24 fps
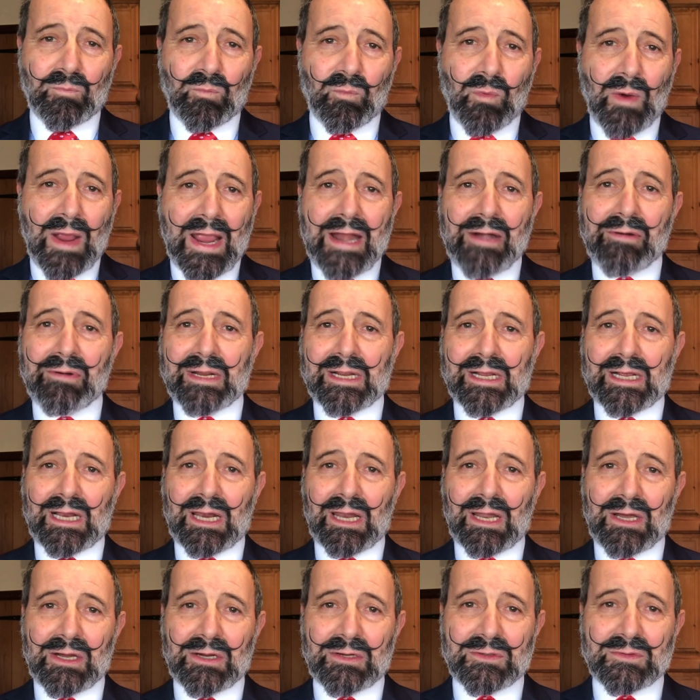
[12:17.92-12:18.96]
wearing
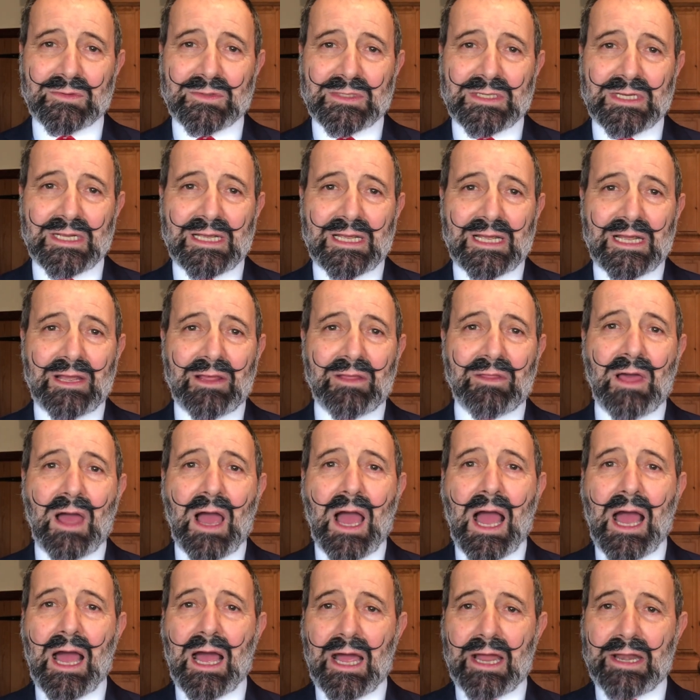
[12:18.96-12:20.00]
clothes
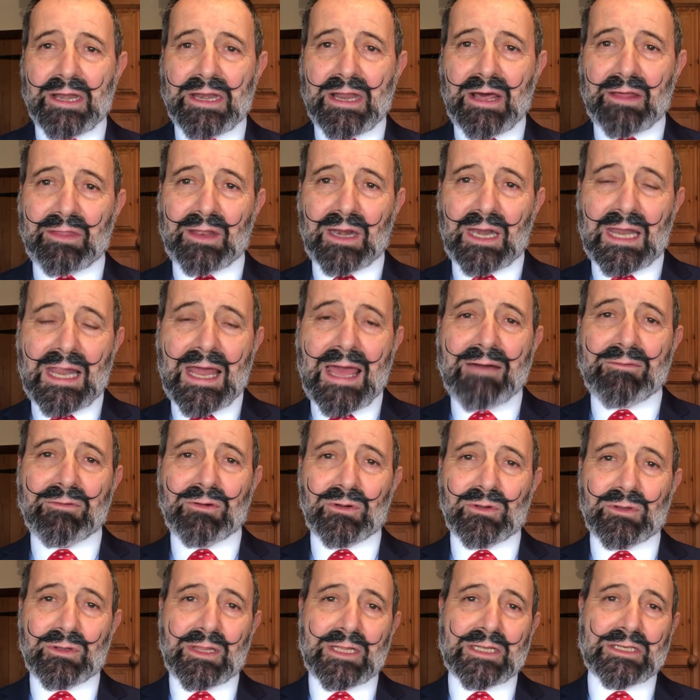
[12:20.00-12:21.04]
at another
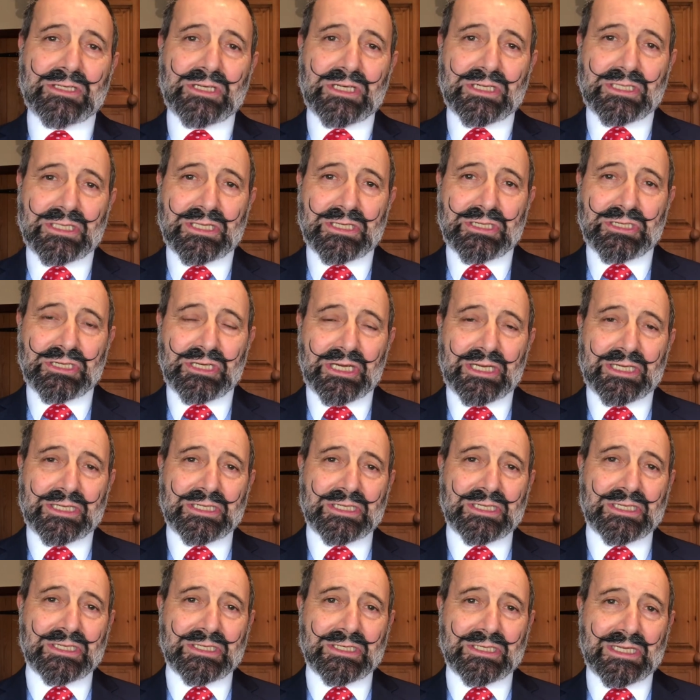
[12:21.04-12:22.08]
level than just the
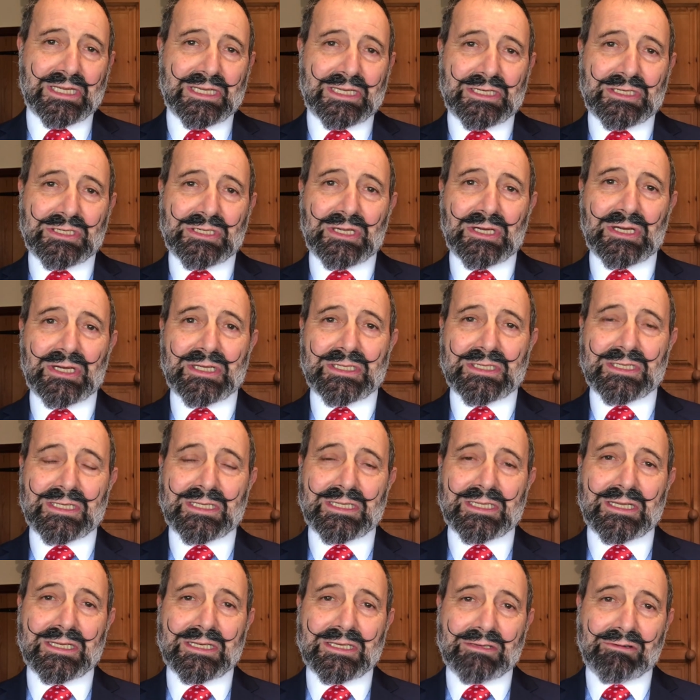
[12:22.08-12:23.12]
jeans and t-shirts and
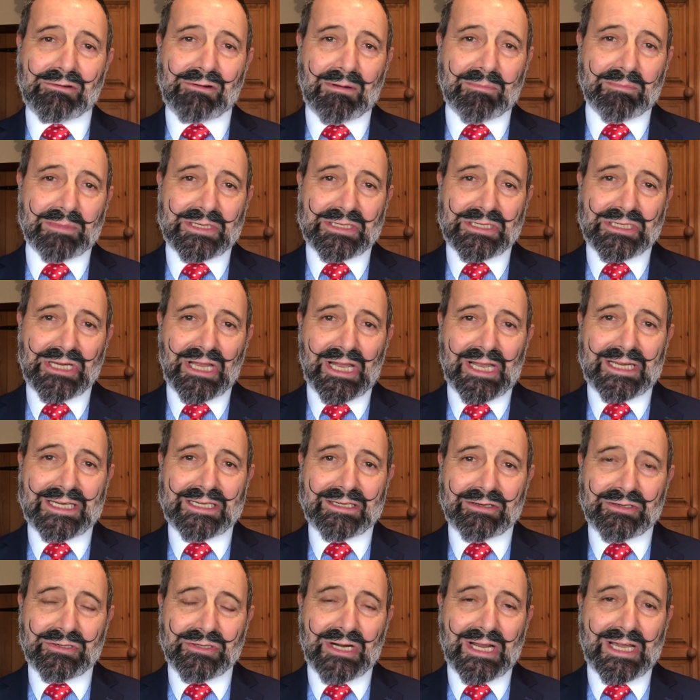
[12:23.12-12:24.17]
the grubby
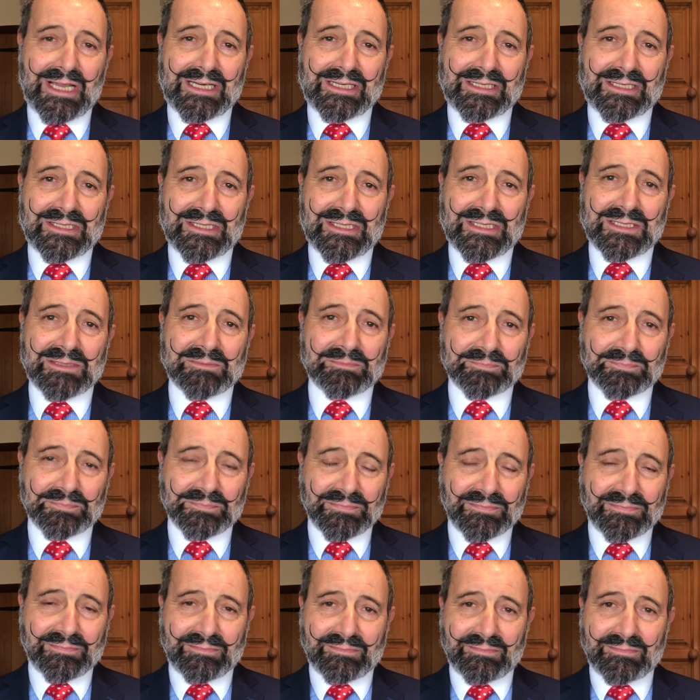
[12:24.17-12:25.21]
trainers.
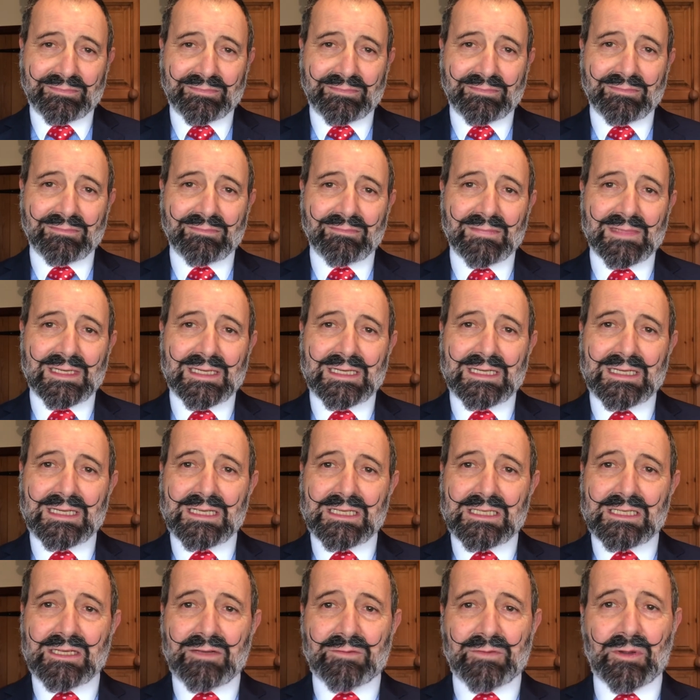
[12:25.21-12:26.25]

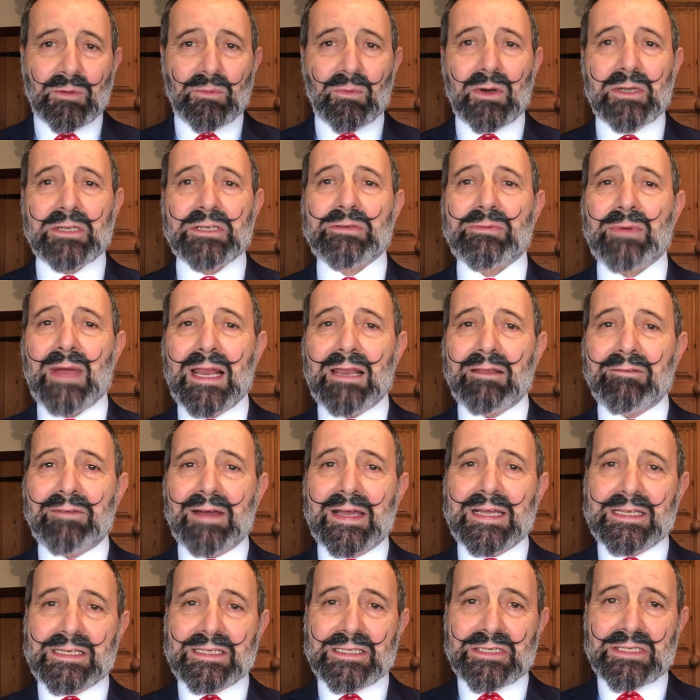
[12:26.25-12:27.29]
So if you want to
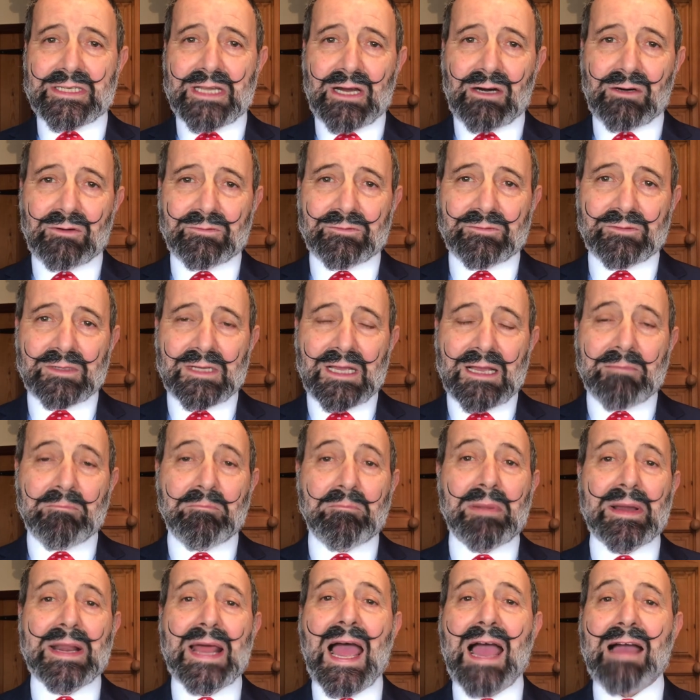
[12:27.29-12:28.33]
elevate yourself
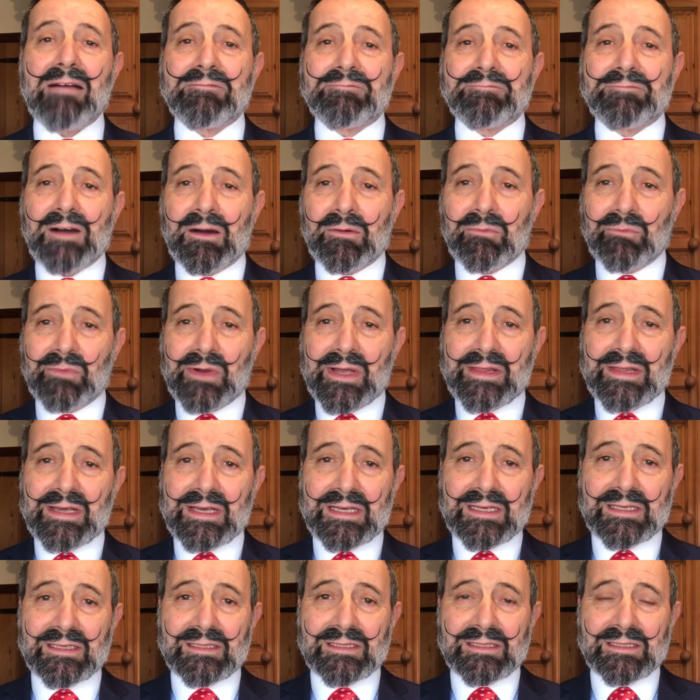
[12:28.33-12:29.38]
but have fun with
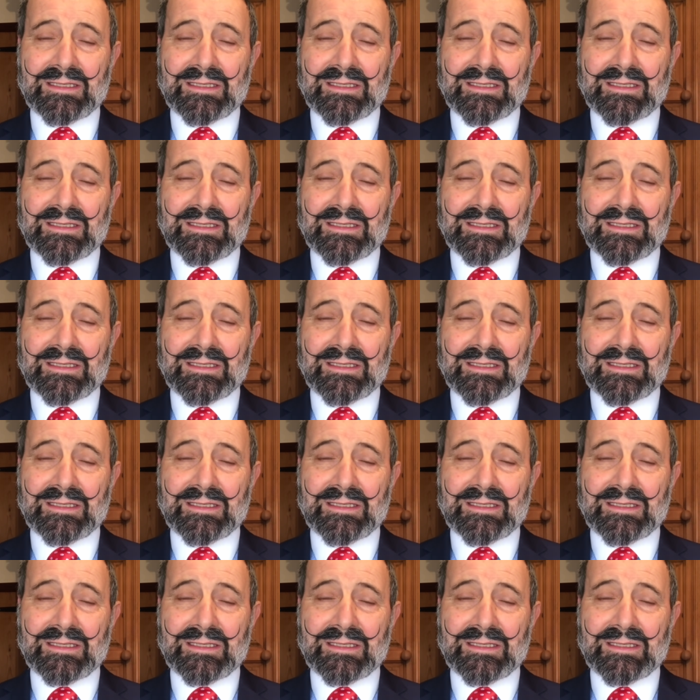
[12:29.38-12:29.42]
it,